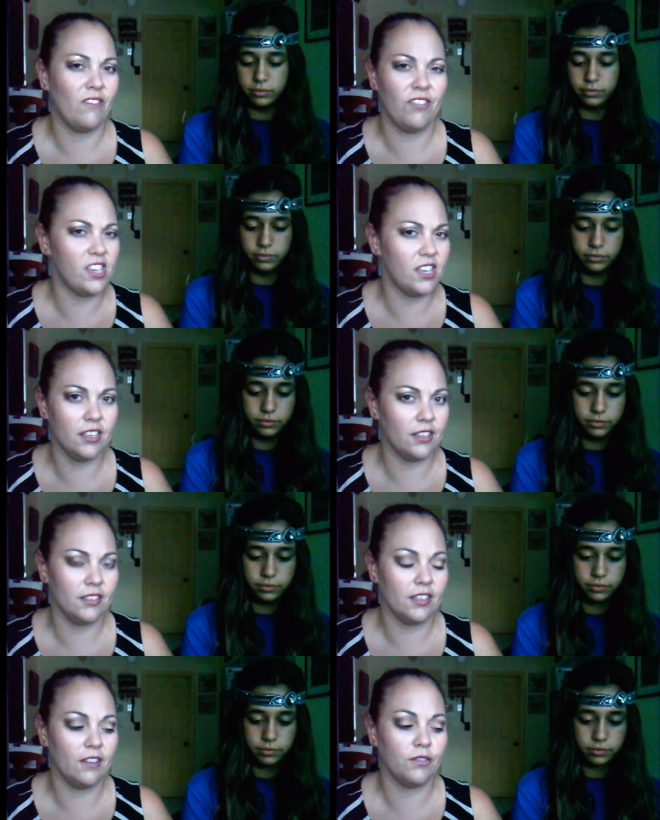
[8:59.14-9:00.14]

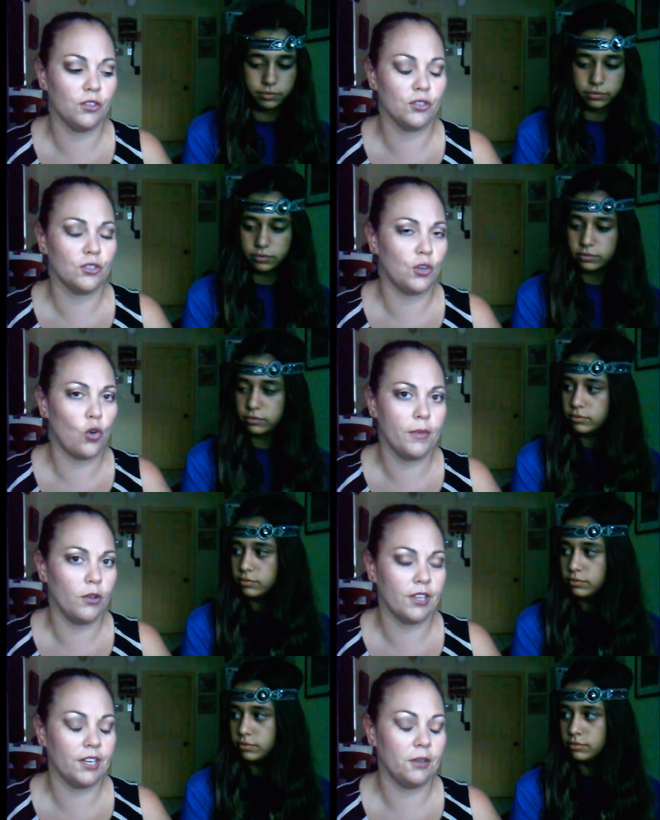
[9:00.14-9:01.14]
Speaker 1: vegan if there's goat
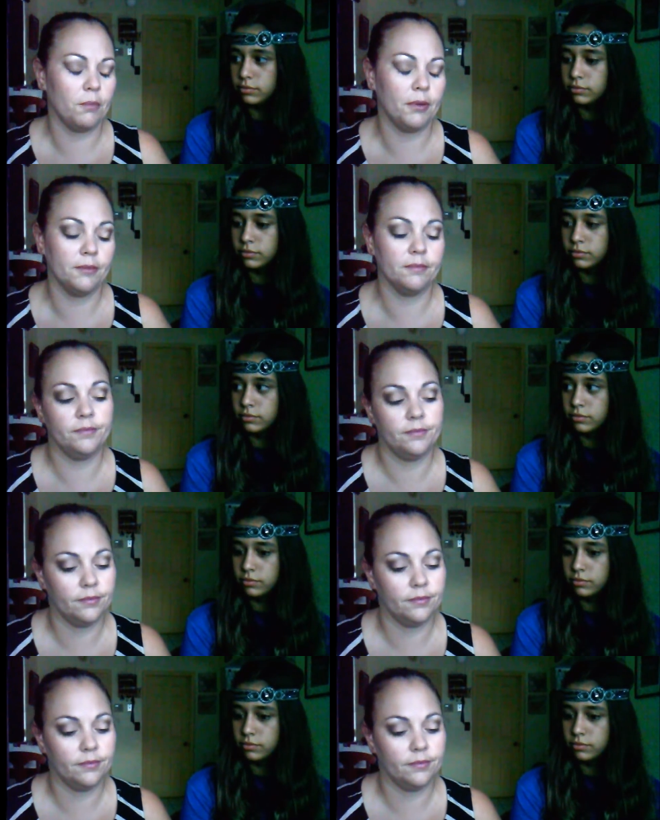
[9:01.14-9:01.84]
milk in it, but